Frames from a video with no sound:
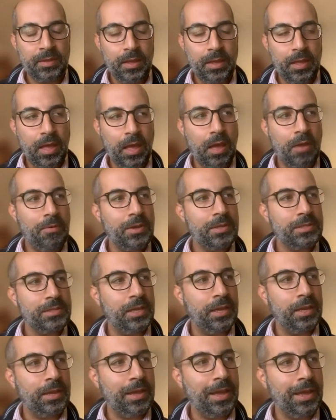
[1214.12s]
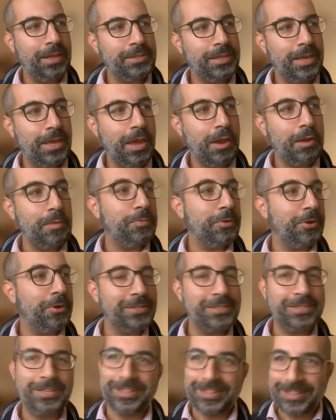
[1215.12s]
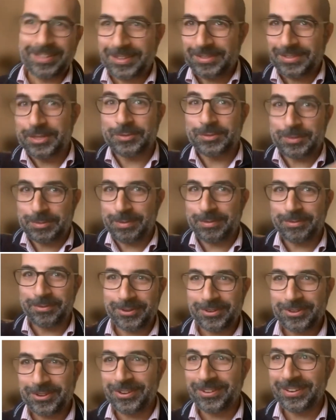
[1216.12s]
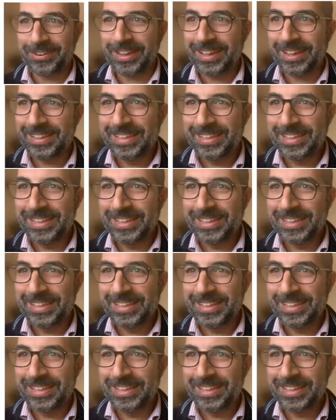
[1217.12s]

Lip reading: I was at the airport, this was before Corona,